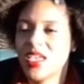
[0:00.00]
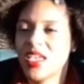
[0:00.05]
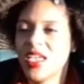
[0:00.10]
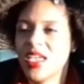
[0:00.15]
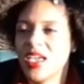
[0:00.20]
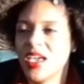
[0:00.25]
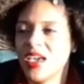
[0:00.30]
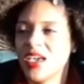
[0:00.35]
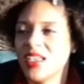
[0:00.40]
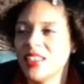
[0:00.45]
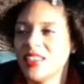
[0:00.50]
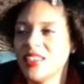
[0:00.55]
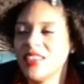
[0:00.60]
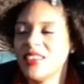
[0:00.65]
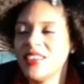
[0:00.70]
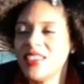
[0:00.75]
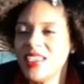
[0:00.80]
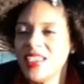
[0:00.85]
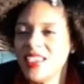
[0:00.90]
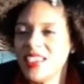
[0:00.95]
And the
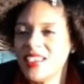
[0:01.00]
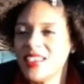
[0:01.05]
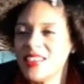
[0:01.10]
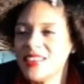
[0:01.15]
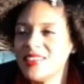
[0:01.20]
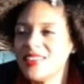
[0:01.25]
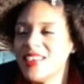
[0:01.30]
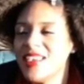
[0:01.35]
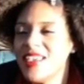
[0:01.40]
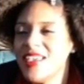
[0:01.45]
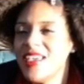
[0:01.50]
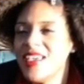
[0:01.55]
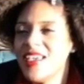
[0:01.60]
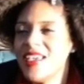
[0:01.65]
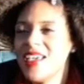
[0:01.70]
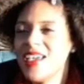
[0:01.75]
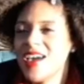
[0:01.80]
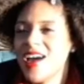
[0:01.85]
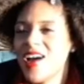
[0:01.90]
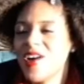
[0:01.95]
thing is,
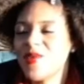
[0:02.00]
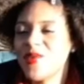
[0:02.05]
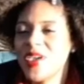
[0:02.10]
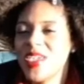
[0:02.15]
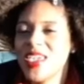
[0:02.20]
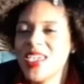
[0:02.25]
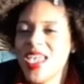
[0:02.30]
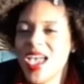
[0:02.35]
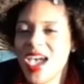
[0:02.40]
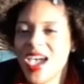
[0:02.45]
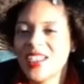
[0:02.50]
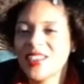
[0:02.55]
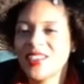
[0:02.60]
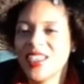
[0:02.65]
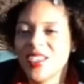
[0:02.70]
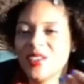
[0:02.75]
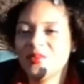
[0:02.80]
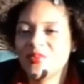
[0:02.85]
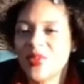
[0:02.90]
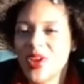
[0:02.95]
we had
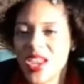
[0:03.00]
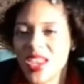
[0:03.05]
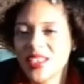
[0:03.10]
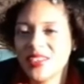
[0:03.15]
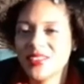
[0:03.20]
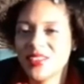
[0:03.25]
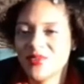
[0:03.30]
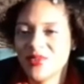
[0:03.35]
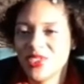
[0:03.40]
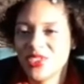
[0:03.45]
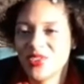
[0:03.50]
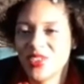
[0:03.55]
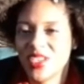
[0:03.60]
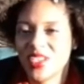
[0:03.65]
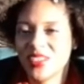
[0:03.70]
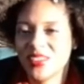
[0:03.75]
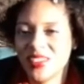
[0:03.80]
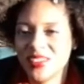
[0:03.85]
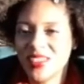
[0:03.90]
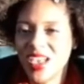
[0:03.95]
like breaks in between
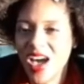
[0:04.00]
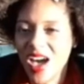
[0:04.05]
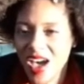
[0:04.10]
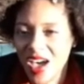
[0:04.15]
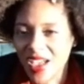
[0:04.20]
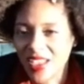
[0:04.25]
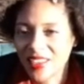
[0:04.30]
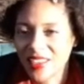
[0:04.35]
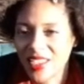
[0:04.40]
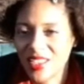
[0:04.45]
because it's hot.